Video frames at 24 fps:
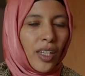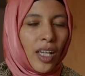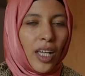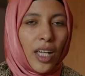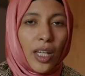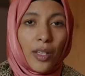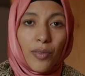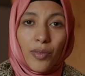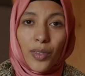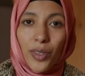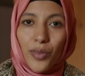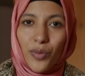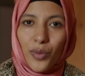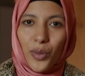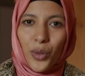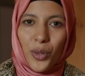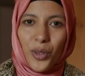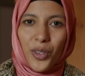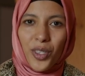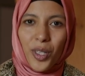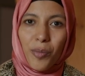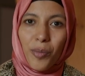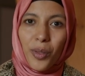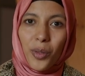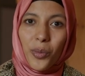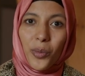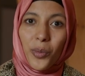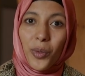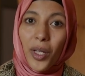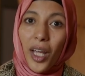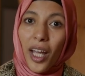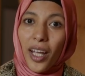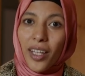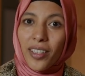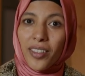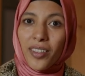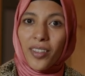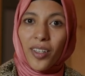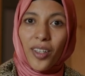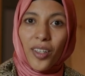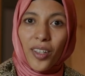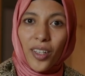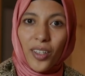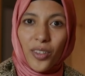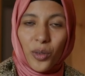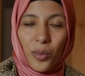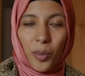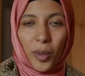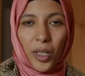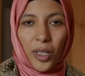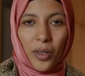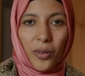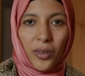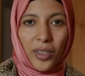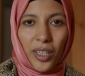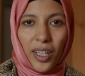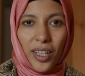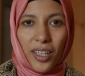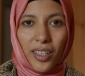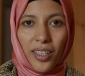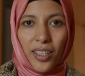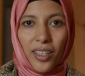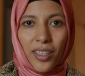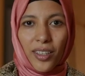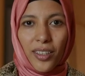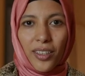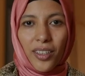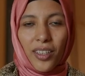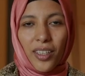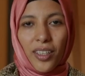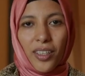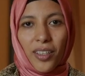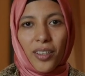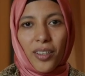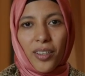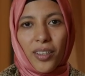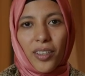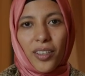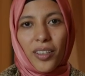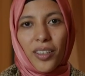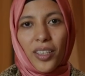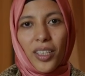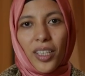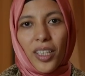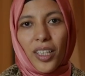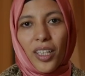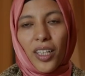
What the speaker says: heaven, for example, we ask Allah subhanahu wa ta'ala